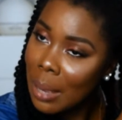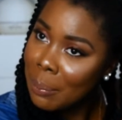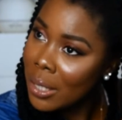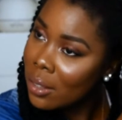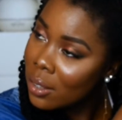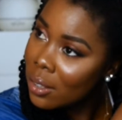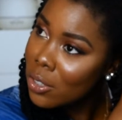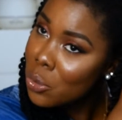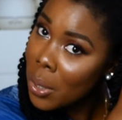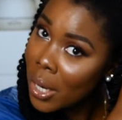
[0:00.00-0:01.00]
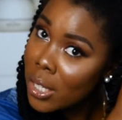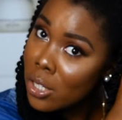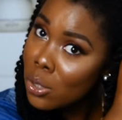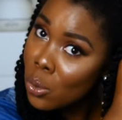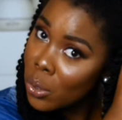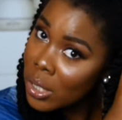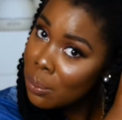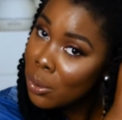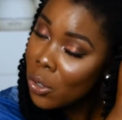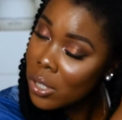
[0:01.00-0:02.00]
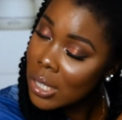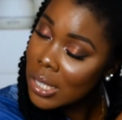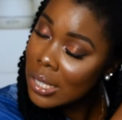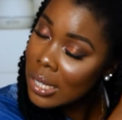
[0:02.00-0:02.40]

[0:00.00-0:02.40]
I mean, shrinkage is good because